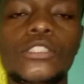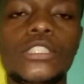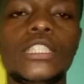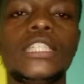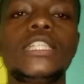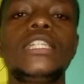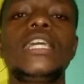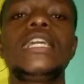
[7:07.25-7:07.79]

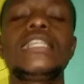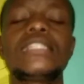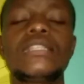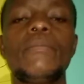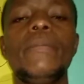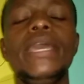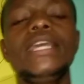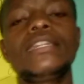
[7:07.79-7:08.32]
trade is the
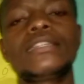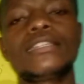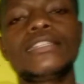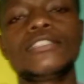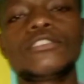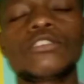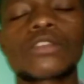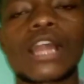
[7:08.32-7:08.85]
main
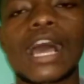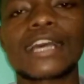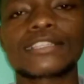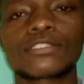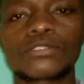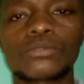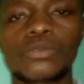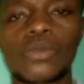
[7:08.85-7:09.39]
reason as
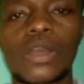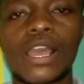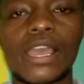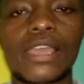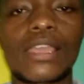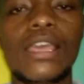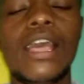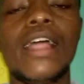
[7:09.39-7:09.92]
to why
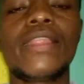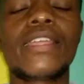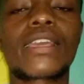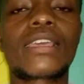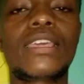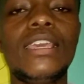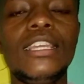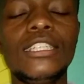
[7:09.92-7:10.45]
the
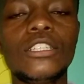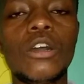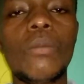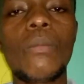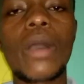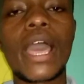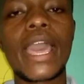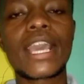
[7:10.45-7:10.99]

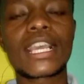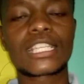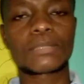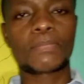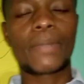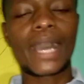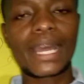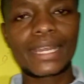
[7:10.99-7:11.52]
kingdom
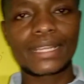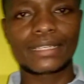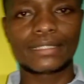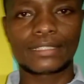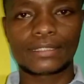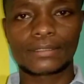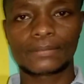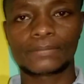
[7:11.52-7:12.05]
expanded.